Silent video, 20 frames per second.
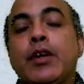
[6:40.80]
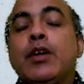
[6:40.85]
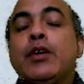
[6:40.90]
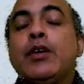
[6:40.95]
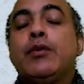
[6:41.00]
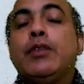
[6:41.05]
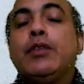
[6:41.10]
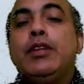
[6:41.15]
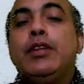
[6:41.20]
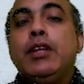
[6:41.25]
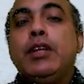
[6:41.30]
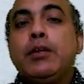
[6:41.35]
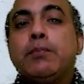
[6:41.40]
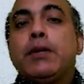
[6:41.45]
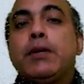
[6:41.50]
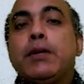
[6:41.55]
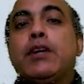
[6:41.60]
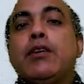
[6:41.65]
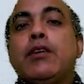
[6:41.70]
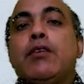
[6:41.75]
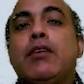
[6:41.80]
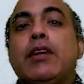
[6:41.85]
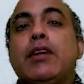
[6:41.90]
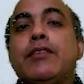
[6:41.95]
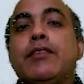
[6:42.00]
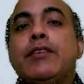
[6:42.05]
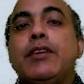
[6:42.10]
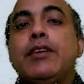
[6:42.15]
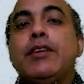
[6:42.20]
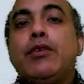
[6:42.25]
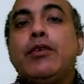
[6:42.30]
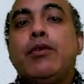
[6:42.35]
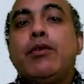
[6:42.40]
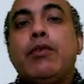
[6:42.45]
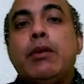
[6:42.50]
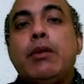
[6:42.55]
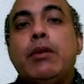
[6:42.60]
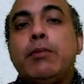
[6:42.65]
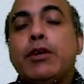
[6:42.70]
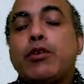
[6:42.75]
This particular video will be
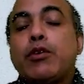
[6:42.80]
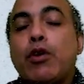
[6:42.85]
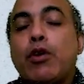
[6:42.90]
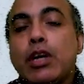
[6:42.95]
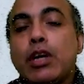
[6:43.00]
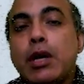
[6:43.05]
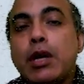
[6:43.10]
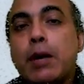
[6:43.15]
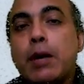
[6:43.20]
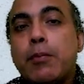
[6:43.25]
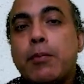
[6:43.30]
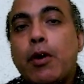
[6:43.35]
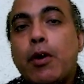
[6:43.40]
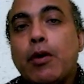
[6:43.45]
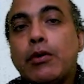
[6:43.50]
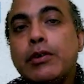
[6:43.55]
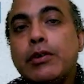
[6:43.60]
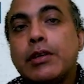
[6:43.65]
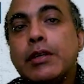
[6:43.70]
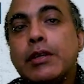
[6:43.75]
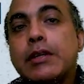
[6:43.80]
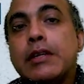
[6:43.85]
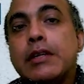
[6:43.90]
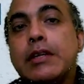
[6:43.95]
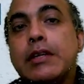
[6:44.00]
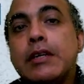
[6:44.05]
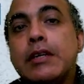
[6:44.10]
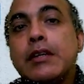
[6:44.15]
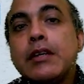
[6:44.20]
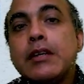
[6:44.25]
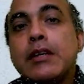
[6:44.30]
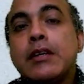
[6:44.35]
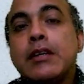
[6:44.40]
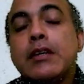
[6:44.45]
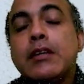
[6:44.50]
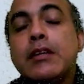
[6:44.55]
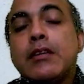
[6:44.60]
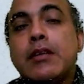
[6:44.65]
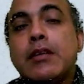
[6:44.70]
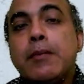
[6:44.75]
talking about
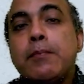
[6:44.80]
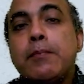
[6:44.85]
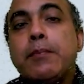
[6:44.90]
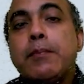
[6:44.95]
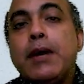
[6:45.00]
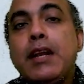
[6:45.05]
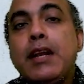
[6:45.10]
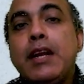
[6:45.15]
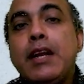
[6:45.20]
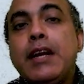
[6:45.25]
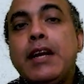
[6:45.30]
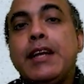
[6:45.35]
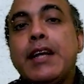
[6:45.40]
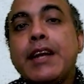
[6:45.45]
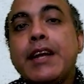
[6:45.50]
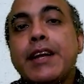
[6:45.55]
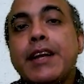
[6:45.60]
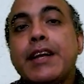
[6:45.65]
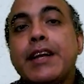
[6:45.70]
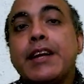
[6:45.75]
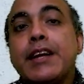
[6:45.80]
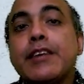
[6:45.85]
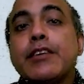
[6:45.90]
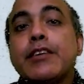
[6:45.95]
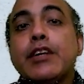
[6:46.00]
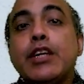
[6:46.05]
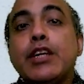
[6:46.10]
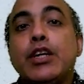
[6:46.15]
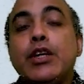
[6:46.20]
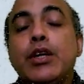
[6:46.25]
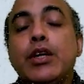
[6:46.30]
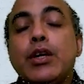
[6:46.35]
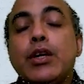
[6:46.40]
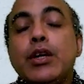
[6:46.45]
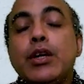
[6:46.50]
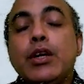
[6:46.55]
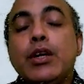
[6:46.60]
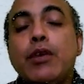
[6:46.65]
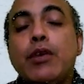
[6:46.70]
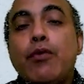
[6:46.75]
simple linear regression
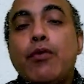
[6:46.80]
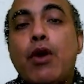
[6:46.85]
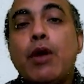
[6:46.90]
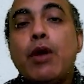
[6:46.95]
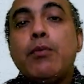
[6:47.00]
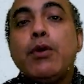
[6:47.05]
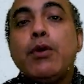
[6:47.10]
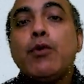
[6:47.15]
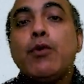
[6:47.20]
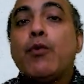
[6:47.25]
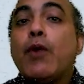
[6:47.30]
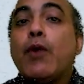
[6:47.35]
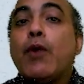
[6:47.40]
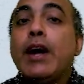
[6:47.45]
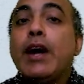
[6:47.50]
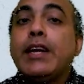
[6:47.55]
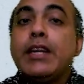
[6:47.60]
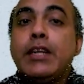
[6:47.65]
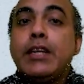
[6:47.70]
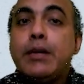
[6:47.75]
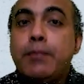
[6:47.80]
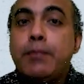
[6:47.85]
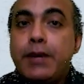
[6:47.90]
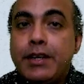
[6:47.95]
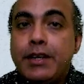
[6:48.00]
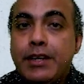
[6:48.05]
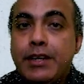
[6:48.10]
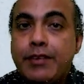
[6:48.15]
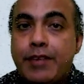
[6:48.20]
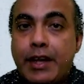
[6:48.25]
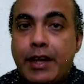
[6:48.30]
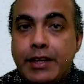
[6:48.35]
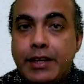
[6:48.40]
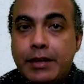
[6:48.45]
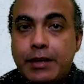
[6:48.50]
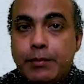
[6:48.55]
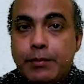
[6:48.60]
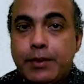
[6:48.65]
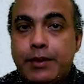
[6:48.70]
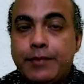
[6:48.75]
involving one independent
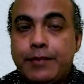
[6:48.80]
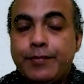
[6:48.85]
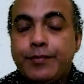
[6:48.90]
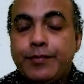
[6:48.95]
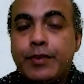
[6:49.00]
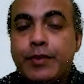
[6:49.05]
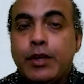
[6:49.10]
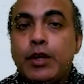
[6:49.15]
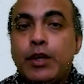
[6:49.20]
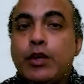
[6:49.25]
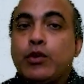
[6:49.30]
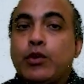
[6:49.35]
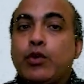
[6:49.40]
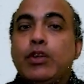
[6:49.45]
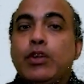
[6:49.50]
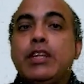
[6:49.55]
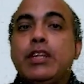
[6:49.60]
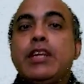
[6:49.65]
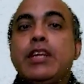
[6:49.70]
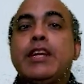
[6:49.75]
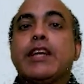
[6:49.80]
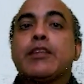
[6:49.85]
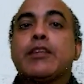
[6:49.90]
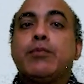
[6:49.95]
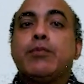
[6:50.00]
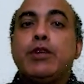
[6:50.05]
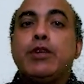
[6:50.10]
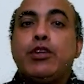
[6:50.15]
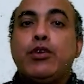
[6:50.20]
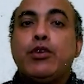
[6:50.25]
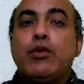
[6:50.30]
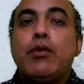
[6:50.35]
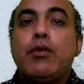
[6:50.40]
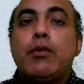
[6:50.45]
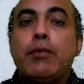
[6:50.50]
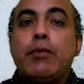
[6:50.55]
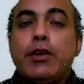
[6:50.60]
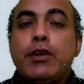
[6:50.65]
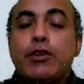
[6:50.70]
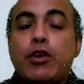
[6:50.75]
variable. So in the next video, we will be
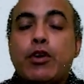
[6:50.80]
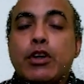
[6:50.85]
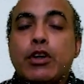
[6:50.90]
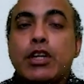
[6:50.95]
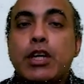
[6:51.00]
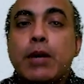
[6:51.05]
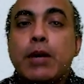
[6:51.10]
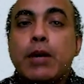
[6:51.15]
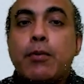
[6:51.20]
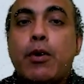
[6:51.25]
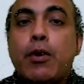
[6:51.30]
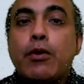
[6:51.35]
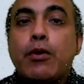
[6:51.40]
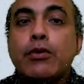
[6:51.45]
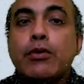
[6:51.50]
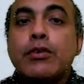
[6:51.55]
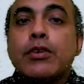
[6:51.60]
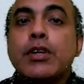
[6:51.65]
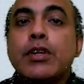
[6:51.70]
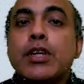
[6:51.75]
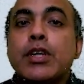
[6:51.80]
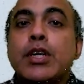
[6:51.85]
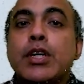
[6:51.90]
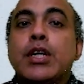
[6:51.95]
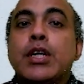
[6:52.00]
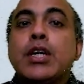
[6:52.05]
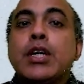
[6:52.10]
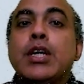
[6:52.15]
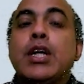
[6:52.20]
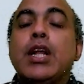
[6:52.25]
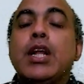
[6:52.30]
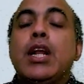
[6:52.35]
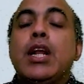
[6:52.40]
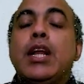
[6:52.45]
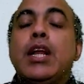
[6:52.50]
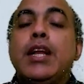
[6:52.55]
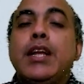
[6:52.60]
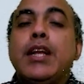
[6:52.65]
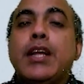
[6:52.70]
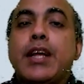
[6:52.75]
talking about
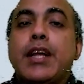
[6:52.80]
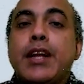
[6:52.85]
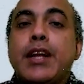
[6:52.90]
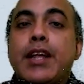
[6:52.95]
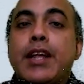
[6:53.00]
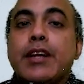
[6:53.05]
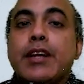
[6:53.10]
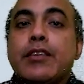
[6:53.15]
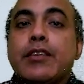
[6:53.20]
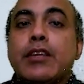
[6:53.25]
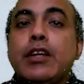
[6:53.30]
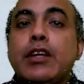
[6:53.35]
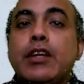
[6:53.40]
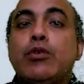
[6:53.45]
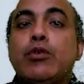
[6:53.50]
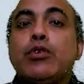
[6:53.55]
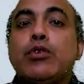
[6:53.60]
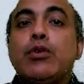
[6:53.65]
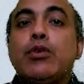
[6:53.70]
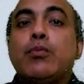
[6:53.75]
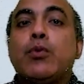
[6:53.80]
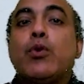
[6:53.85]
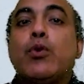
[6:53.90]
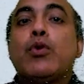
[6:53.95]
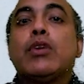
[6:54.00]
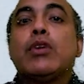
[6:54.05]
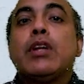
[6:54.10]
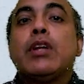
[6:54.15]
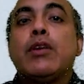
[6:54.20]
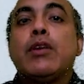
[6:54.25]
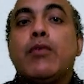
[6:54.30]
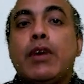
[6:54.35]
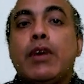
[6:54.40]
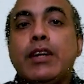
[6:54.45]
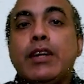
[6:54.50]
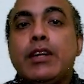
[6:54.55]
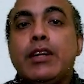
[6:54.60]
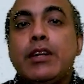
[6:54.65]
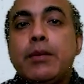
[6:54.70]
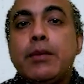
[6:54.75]
linear regression using more than one
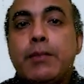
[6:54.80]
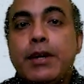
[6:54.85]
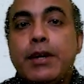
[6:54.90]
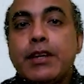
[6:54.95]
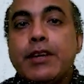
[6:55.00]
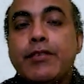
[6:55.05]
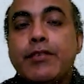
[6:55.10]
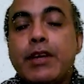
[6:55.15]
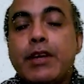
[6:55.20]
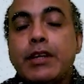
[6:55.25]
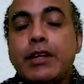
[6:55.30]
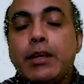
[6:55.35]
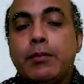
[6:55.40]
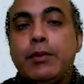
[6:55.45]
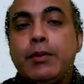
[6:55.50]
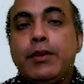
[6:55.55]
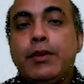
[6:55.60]
independent variable.